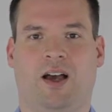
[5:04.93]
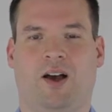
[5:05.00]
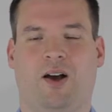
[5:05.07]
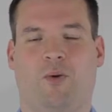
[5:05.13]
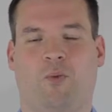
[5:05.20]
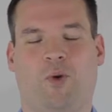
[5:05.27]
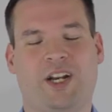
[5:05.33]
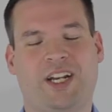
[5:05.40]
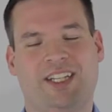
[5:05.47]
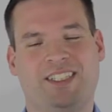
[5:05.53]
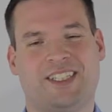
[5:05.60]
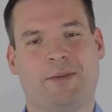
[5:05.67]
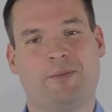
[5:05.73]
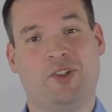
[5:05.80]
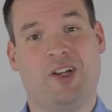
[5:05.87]
One
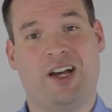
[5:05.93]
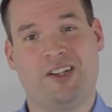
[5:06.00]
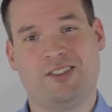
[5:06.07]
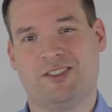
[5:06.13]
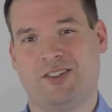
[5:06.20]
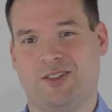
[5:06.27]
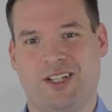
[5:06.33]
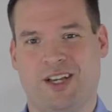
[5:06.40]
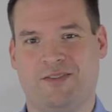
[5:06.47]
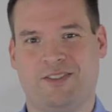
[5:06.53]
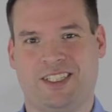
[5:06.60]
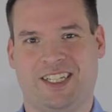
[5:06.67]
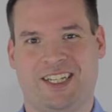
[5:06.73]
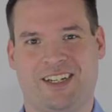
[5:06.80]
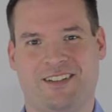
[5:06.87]
example I also love to
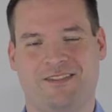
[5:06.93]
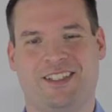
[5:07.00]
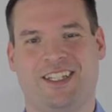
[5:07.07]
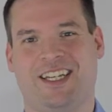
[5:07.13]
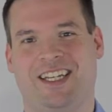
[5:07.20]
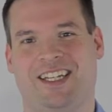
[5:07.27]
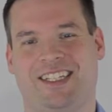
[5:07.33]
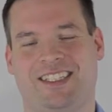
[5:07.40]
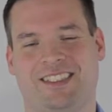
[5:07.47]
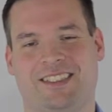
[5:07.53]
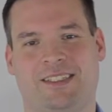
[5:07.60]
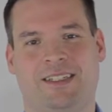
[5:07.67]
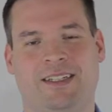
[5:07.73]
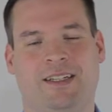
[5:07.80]
give is